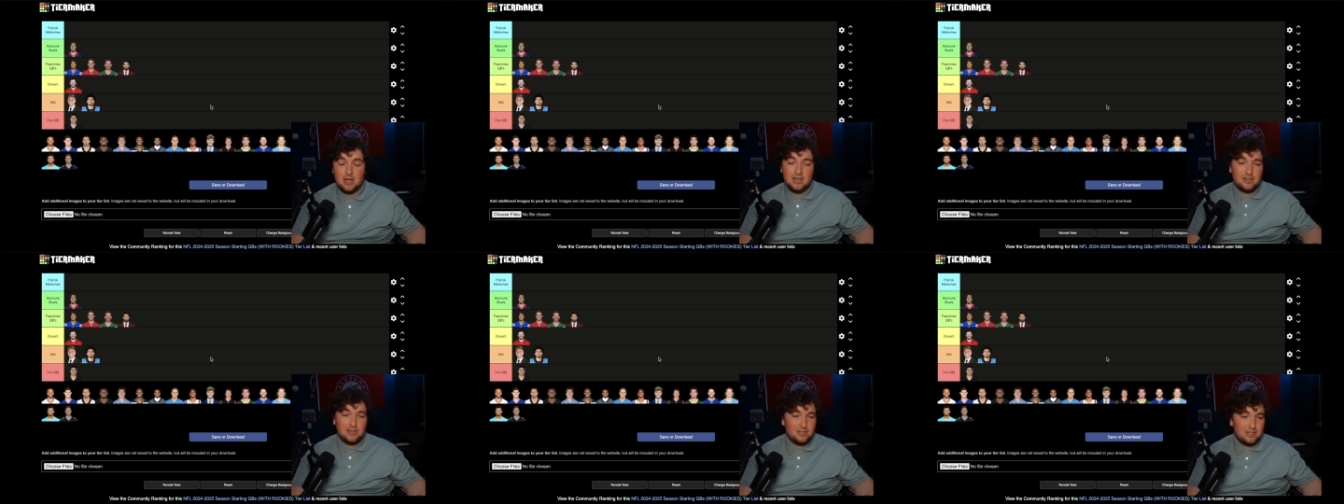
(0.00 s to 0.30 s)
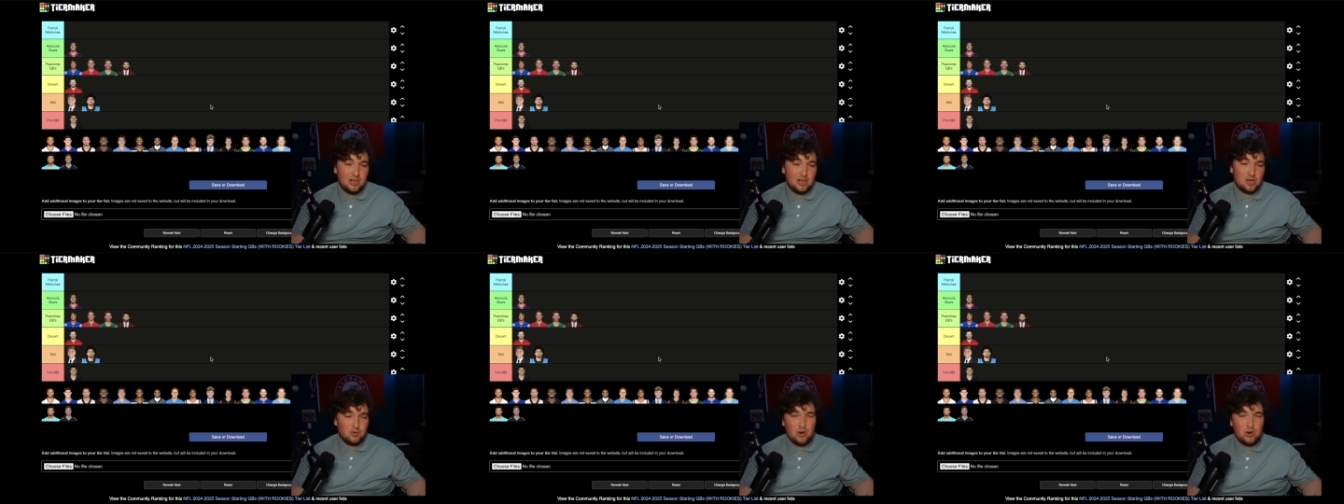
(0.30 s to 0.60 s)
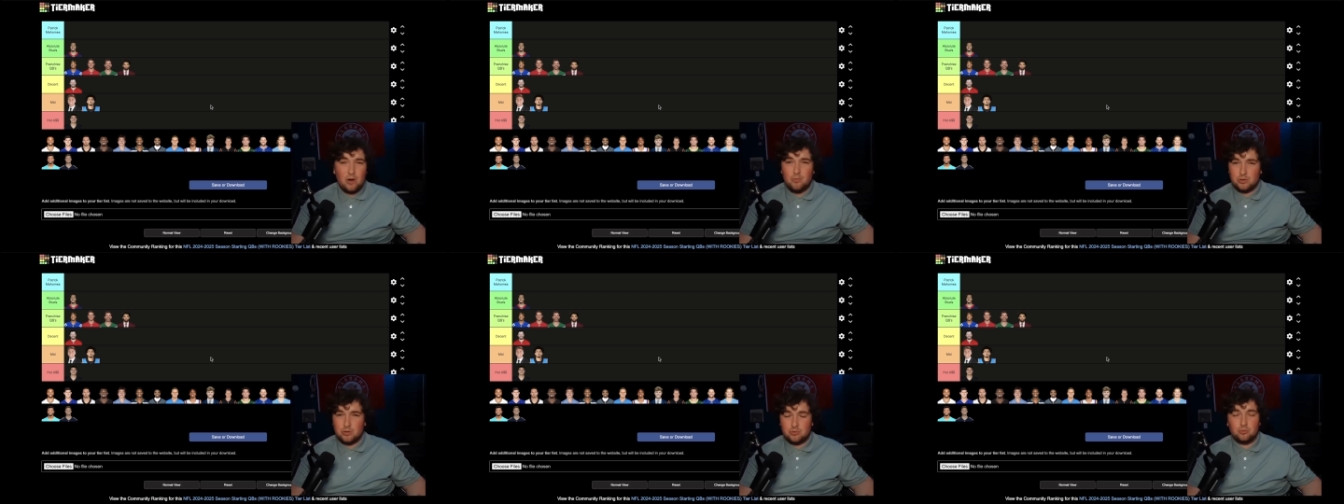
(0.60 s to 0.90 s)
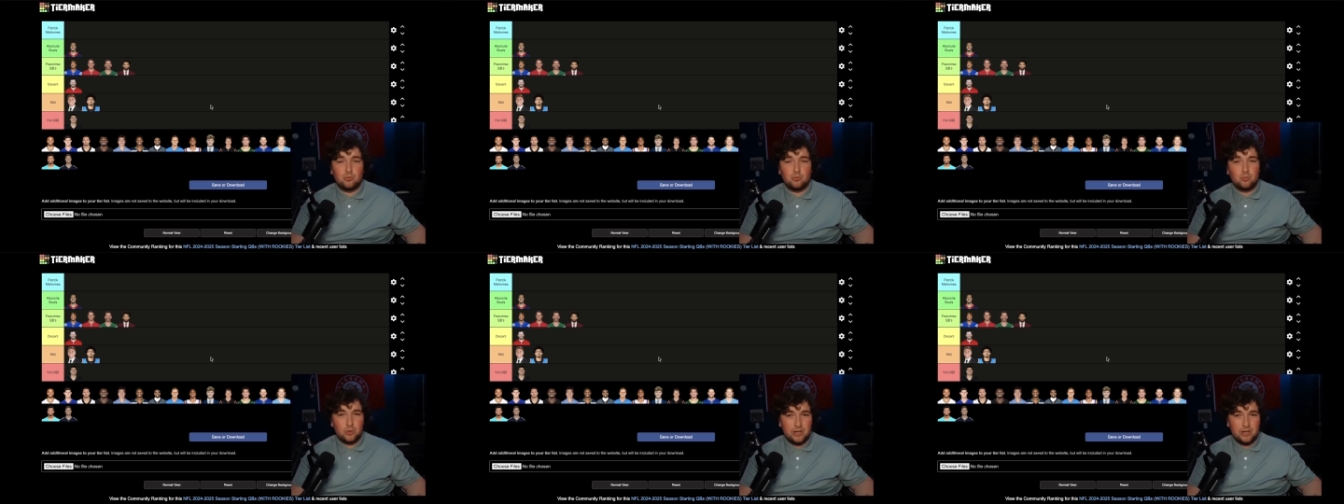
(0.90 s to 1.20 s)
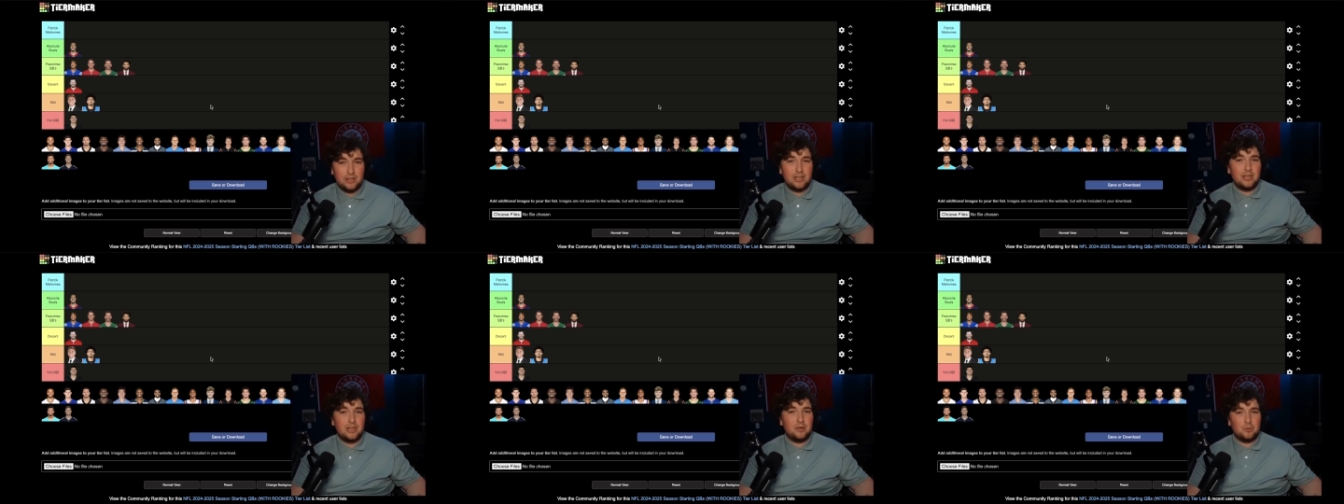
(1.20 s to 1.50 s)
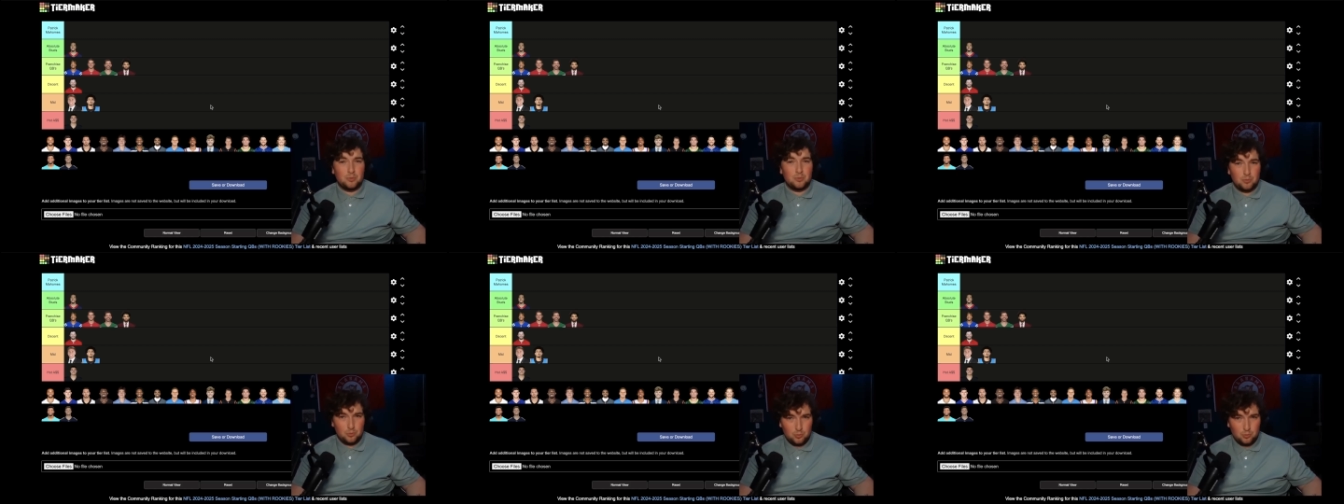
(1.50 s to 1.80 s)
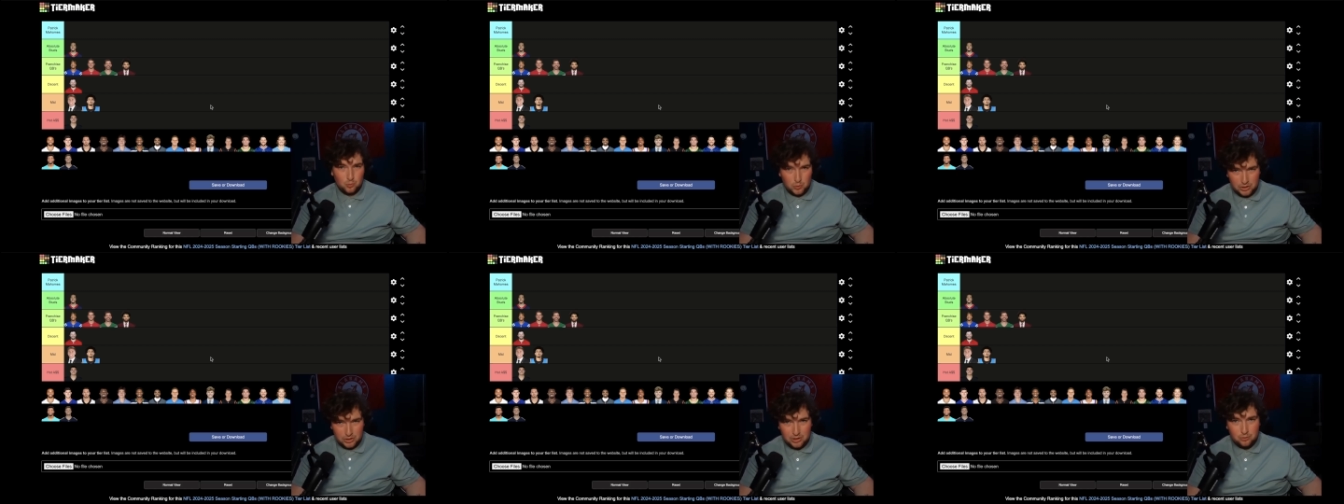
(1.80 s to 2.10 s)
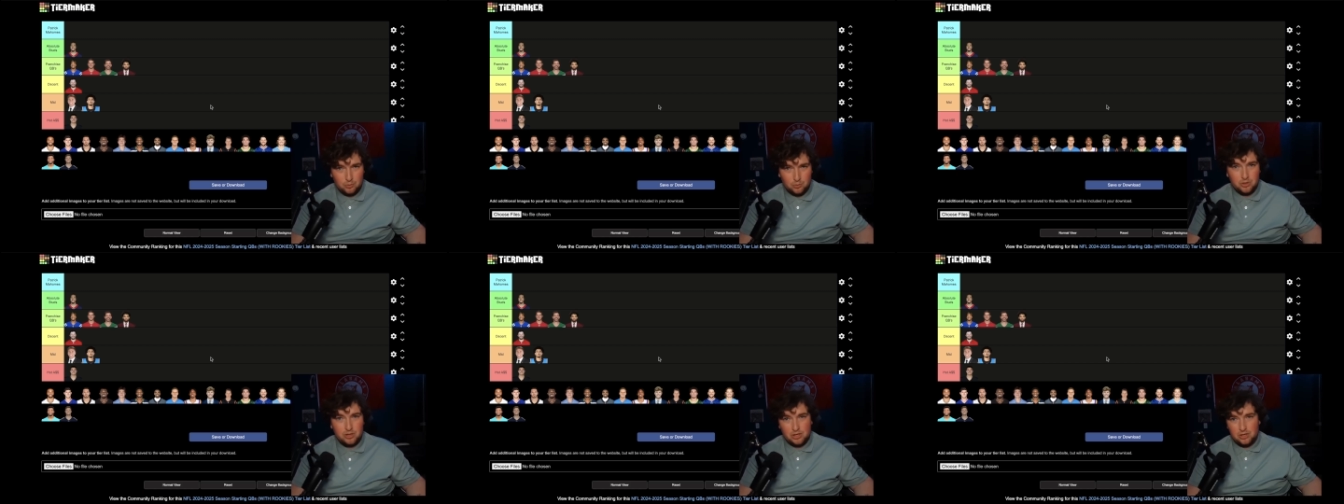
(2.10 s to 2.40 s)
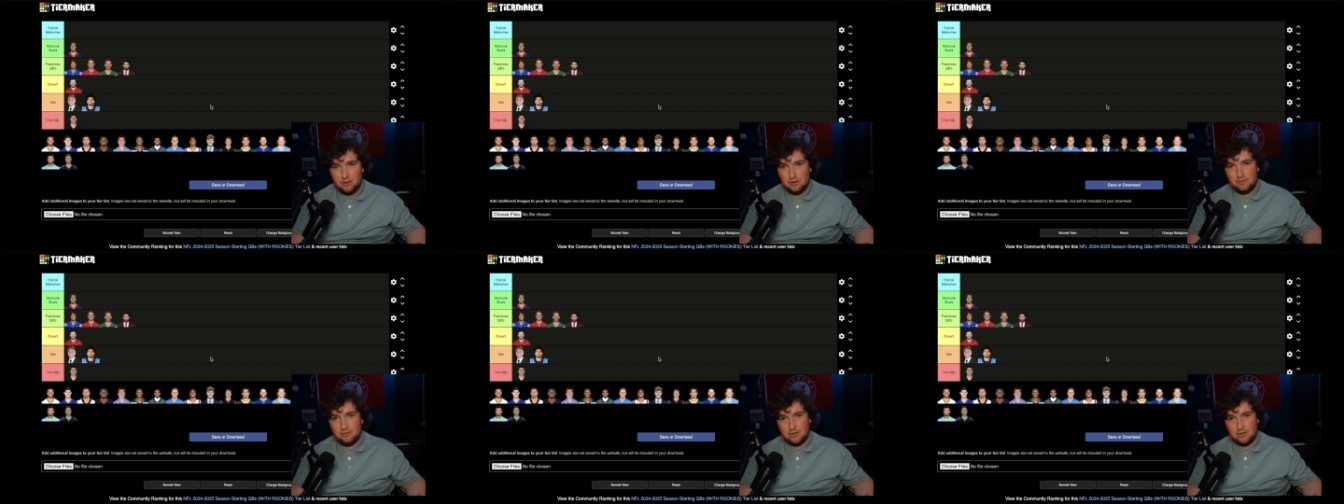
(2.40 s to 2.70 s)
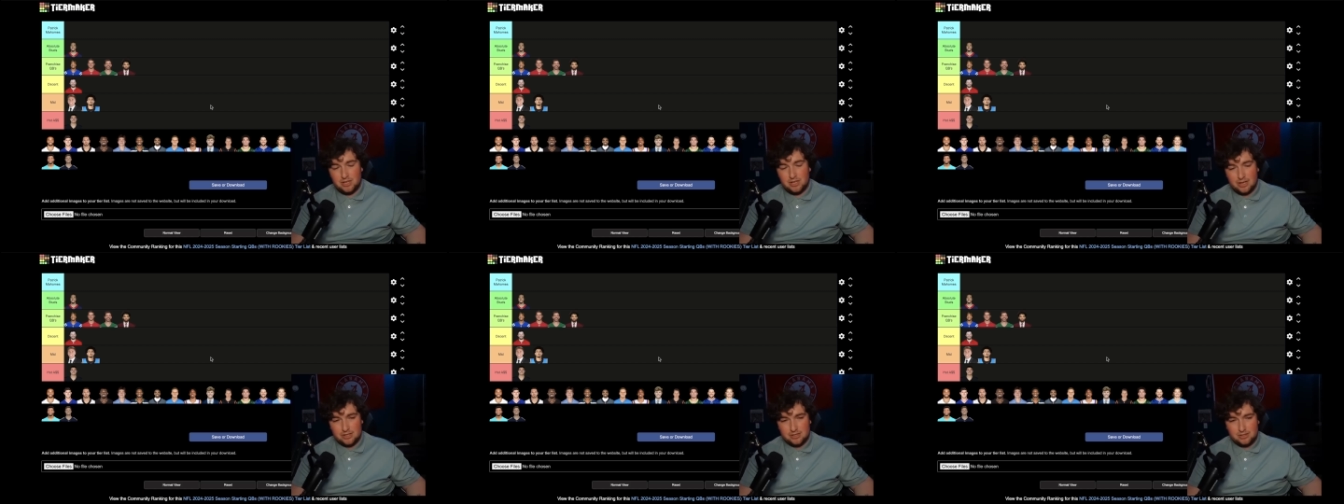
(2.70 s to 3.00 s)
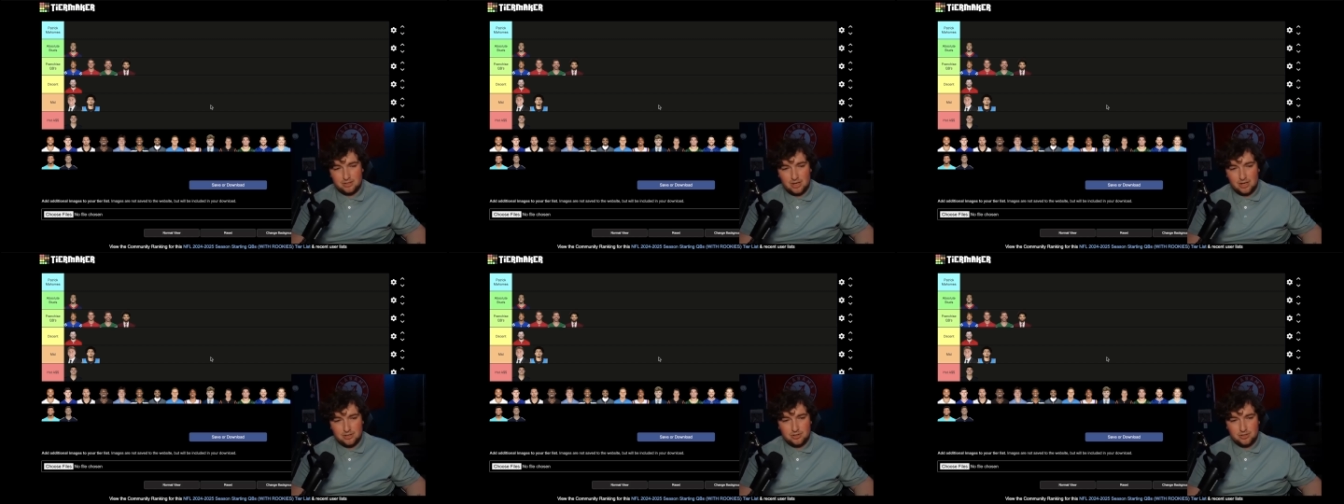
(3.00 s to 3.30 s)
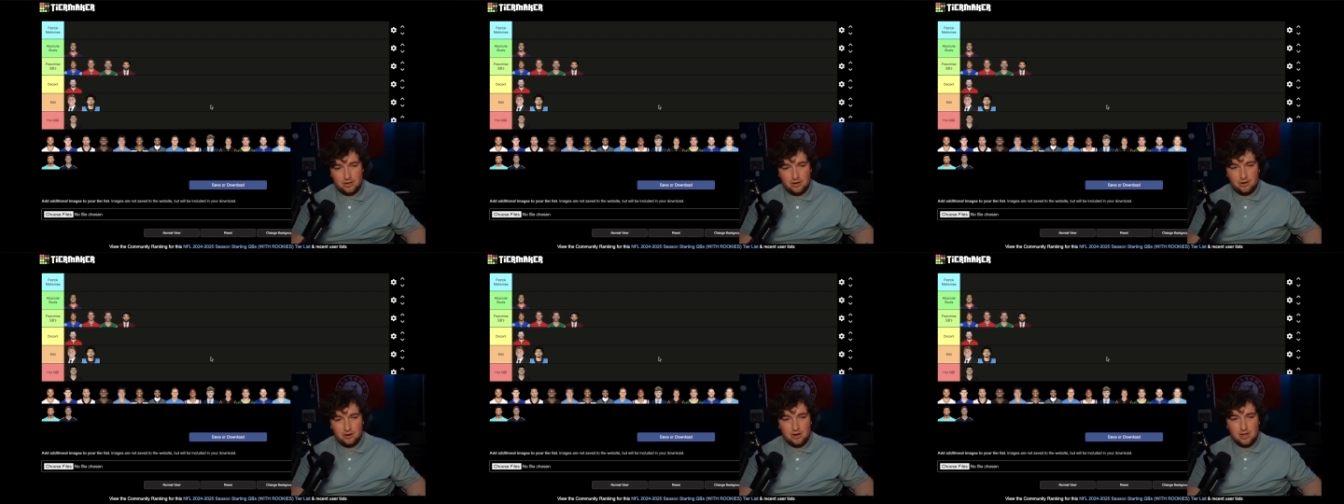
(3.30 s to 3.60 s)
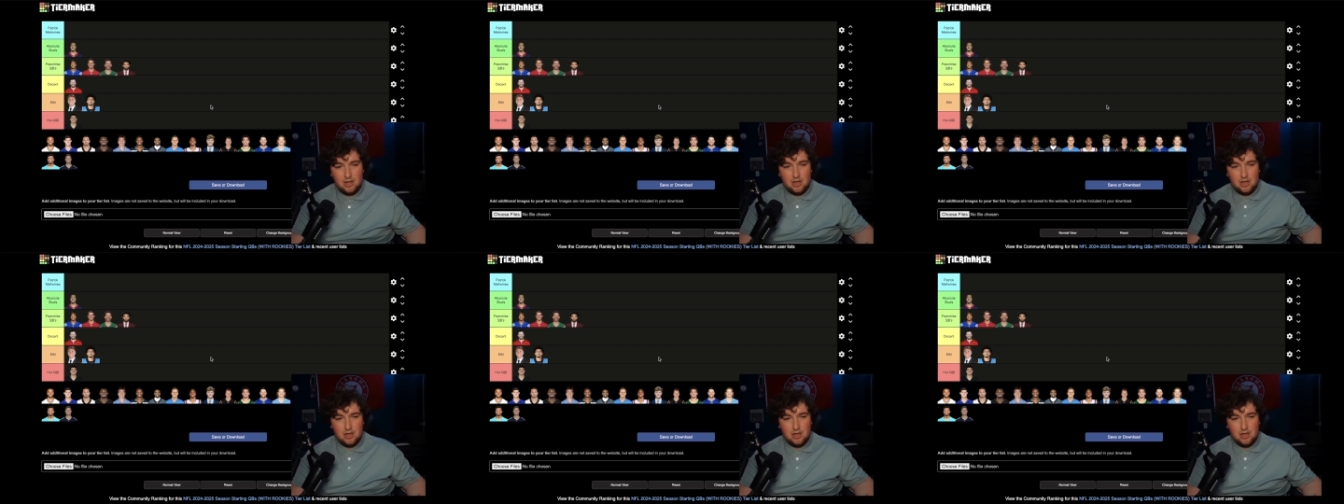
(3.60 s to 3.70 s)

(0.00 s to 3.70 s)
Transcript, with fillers: C.J. Stroud was really, really, really good for the Texans last year.